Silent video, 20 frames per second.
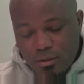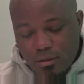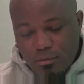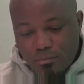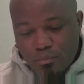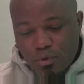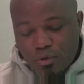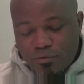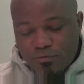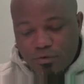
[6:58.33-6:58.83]

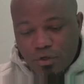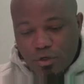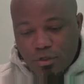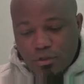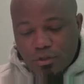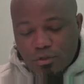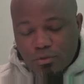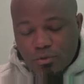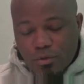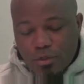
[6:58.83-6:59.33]
move
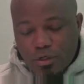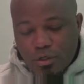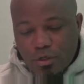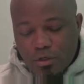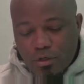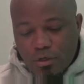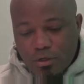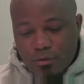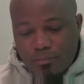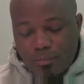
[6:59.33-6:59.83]
on to
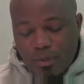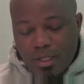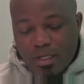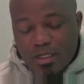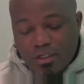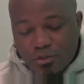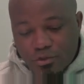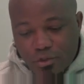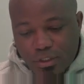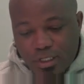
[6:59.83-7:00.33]
your
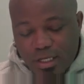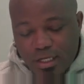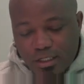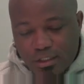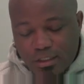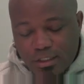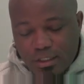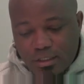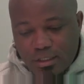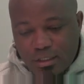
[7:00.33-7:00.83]

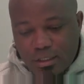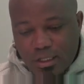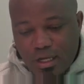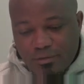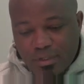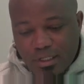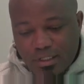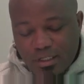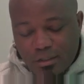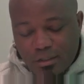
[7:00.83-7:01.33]
introduction. After the